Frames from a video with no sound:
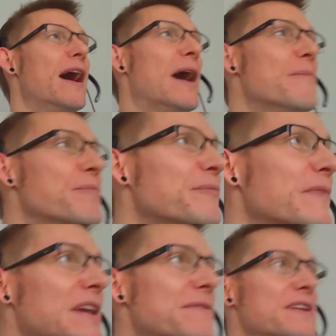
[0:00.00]
Um,
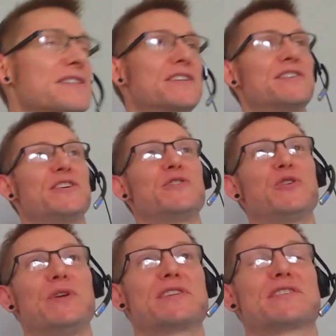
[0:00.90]
if I said to you,
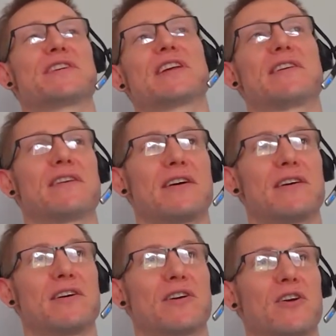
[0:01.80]
you need to set a,
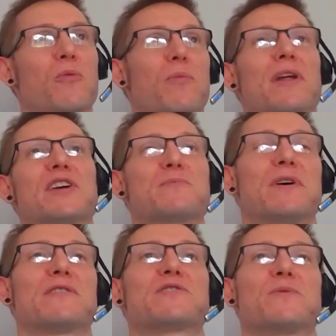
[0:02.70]
a, a, complex
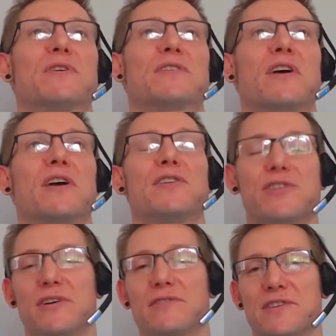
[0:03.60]
password,
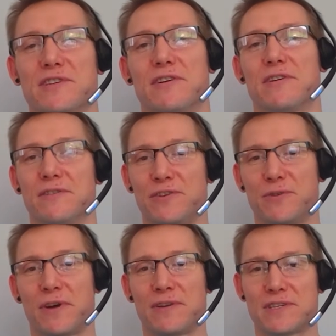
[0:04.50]
chances are
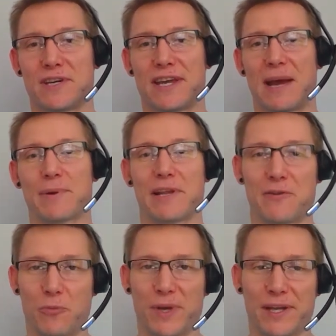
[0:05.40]
you're going to set a capital
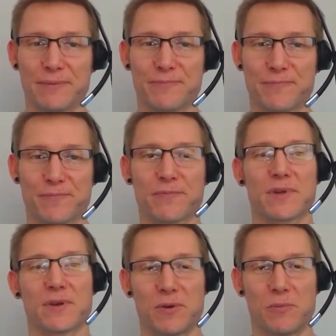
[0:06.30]
letter at the beginning,
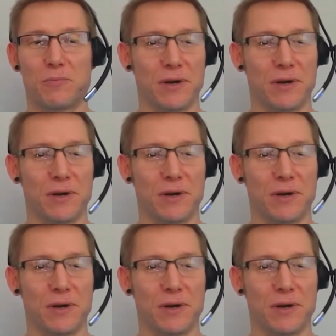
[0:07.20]
yep.